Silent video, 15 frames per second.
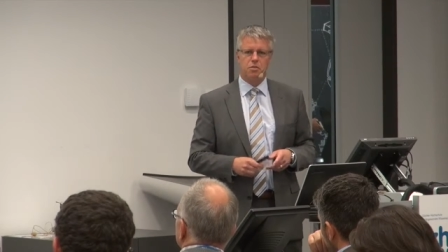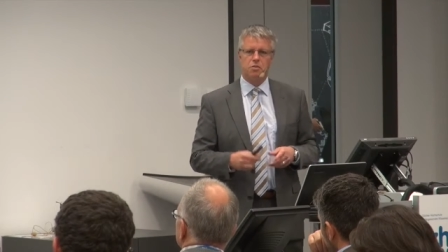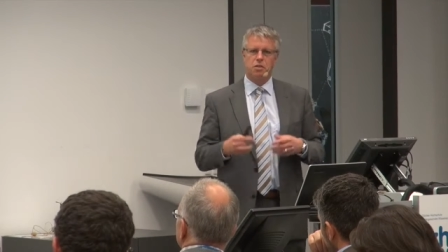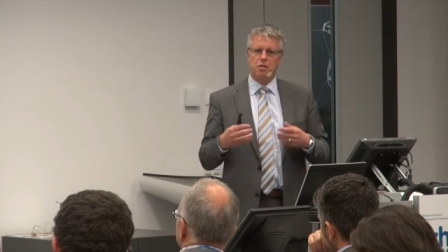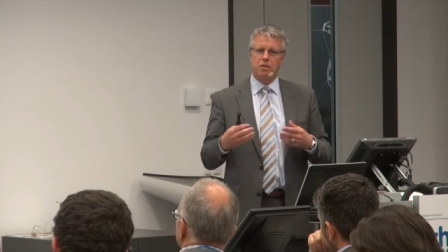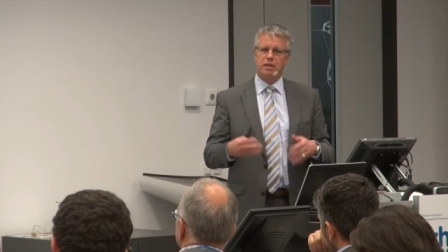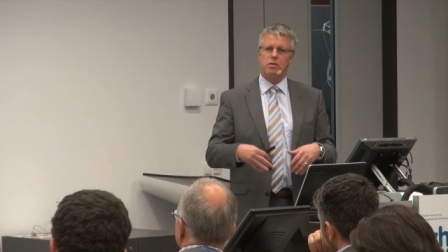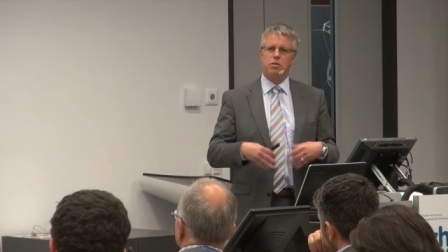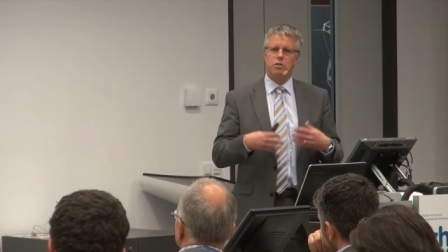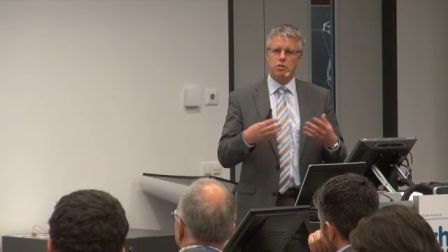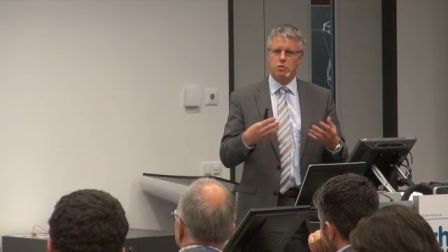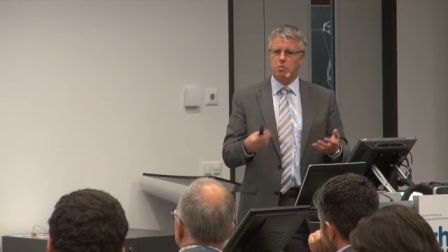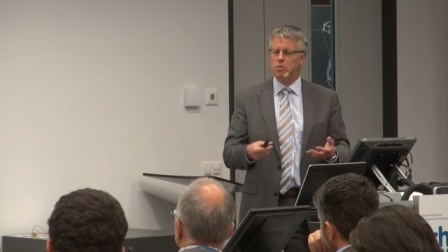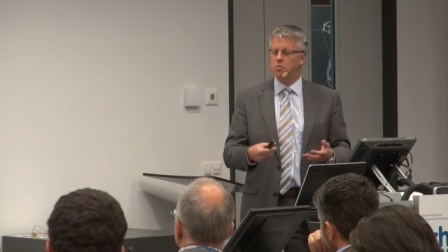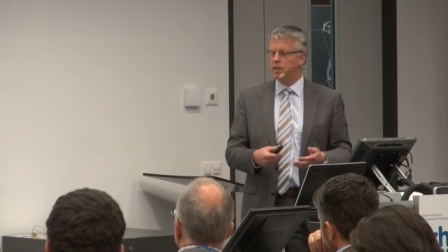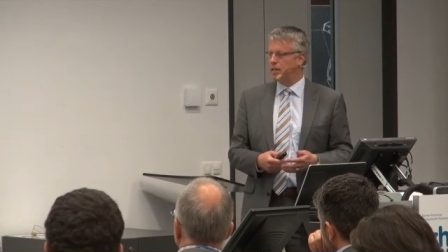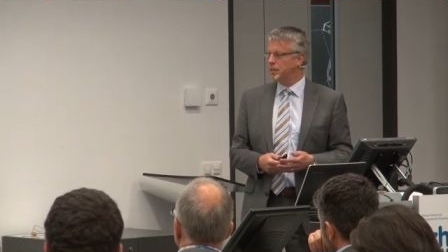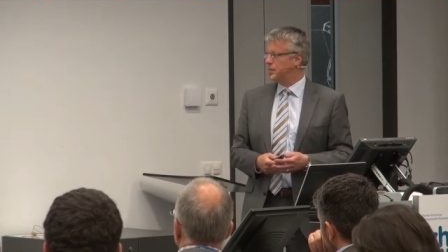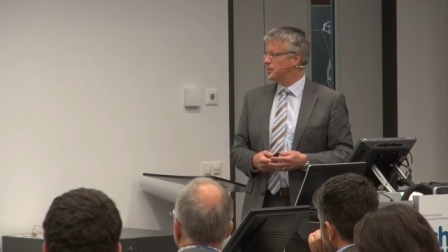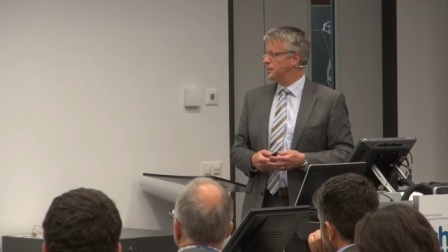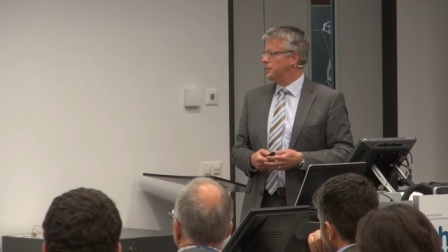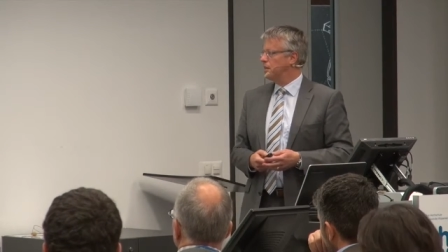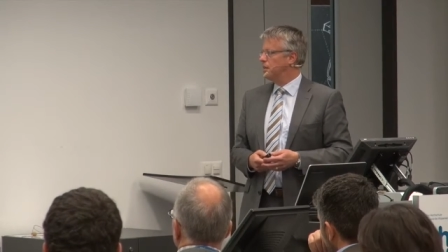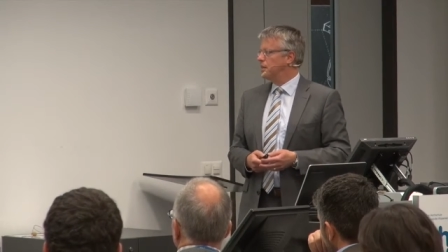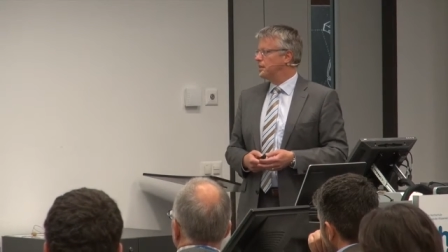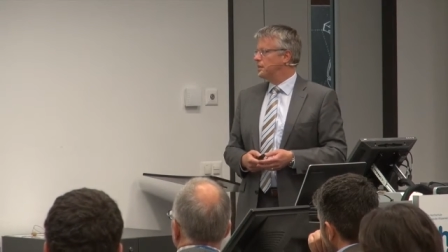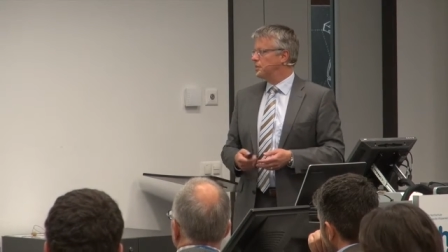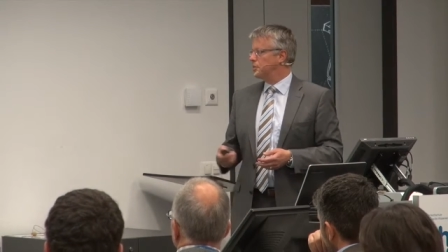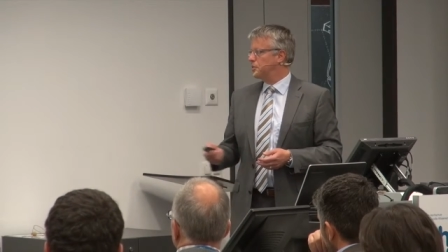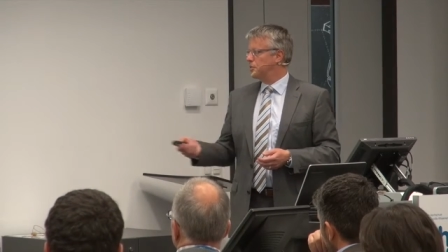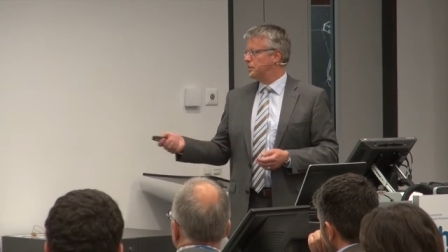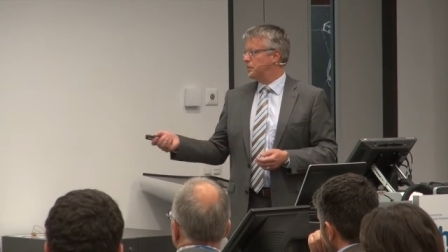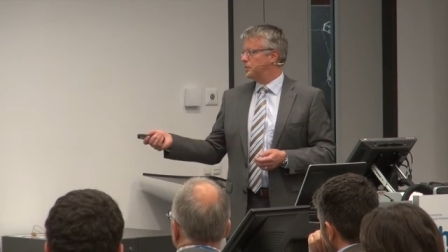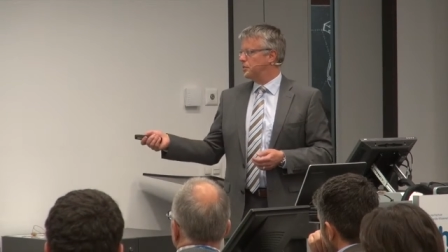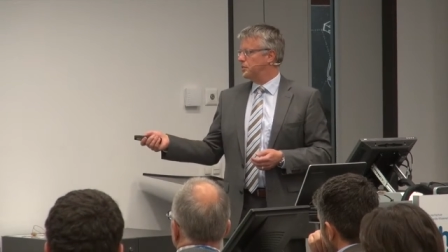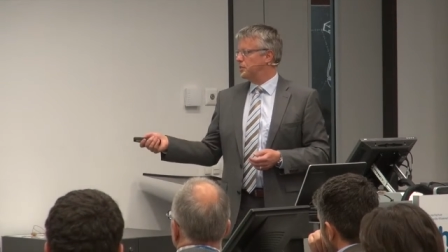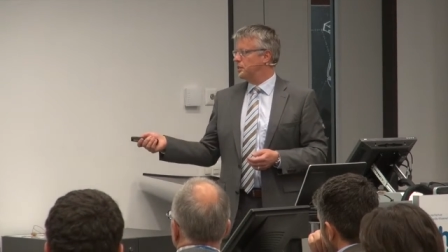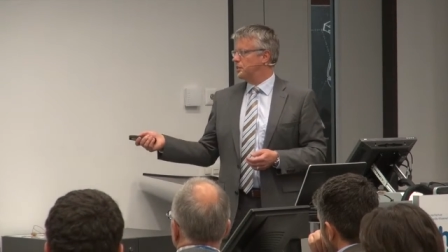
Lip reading: so a technology provider association.